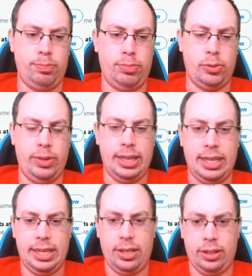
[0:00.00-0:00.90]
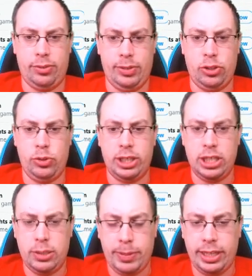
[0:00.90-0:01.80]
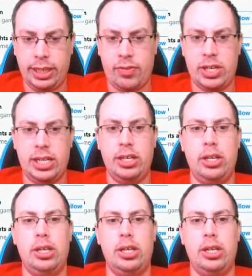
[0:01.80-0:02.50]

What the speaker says: with the restrictions being lifted,